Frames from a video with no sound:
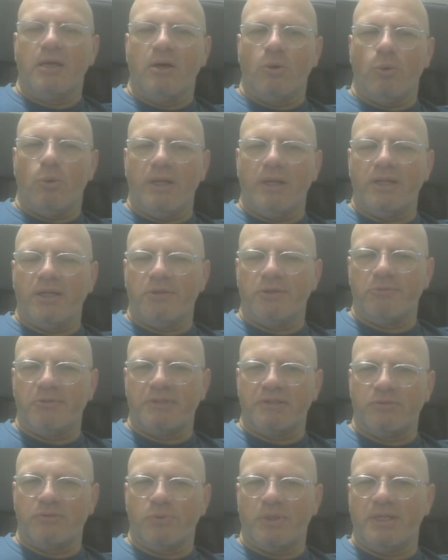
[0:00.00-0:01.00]

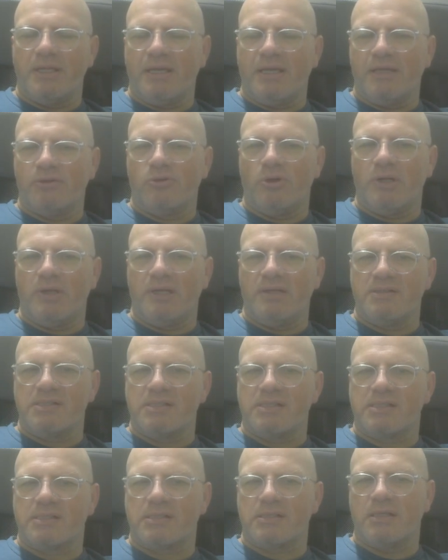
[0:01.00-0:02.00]

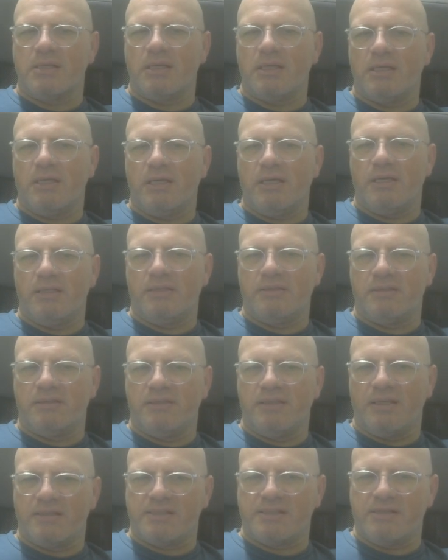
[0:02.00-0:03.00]

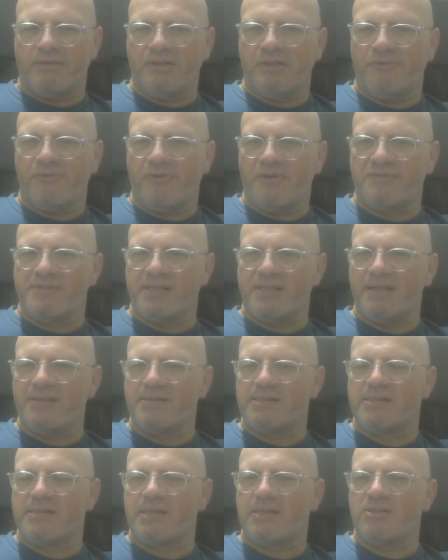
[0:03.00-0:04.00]

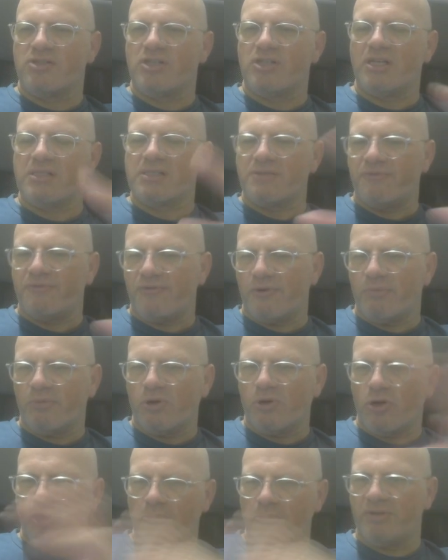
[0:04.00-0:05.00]
$129.75 just from
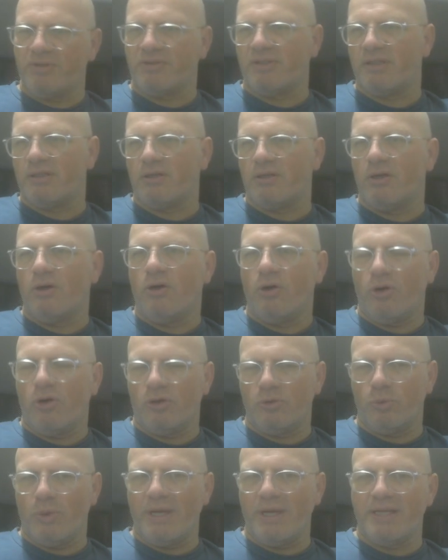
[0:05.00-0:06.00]
commenting
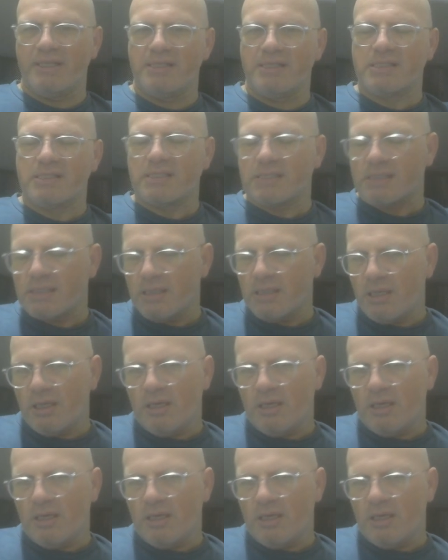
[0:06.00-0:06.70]
on Wayne's,